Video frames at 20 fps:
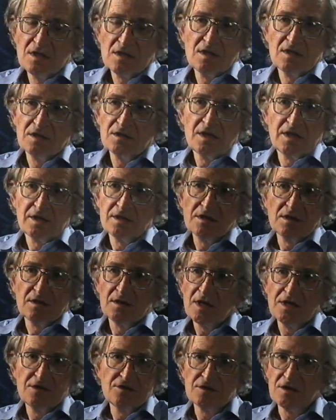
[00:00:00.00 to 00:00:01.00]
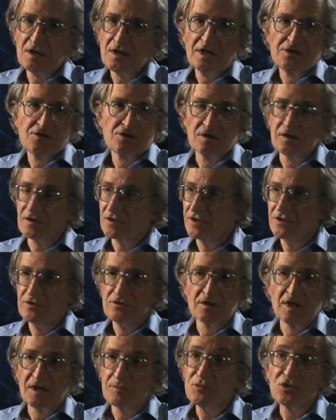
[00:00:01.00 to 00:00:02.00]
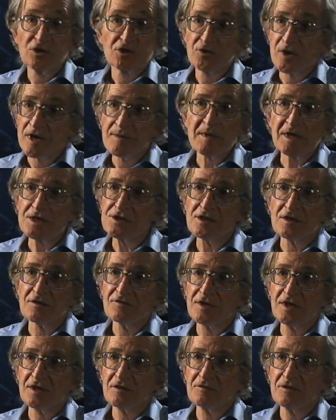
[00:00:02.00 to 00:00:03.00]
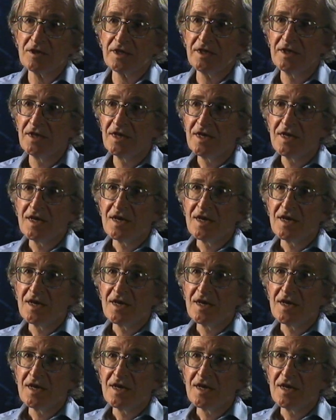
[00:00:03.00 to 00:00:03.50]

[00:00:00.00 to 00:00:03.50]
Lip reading: say nothing like that. I certainly do not portray myself that way.